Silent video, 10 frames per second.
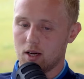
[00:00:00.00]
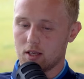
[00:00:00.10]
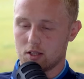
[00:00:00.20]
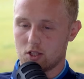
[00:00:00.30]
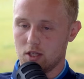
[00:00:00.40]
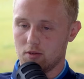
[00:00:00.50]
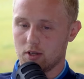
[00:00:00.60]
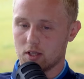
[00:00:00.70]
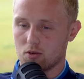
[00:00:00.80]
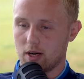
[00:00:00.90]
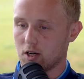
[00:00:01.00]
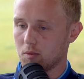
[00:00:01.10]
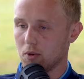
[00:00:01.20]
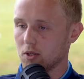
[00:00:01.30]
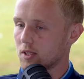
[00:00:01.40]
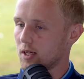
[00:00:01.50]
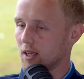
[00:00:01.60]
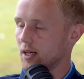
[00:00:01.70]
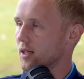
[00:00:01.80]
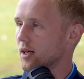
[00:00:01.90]
had achieved its record points
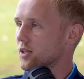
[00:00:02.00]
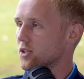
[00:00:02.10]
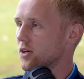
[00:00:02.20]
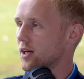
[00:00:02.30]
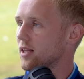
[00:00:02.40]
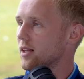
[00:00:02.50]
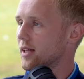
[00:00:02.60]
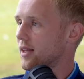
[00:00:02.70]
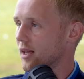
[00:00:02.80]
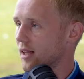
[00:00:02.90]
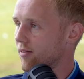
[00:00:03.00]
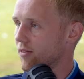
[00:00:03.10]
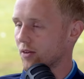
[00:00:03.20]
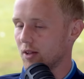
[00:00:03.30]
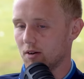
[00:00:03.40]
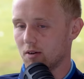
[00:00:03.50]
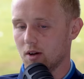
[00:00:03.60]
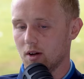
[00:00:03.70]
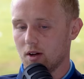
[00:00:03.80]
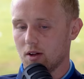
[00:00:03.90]
tally in the history at that level. Now,
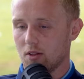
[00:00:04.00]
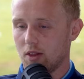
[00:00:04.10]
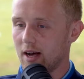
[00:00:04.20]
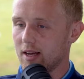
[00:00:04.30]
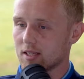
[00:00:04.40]
that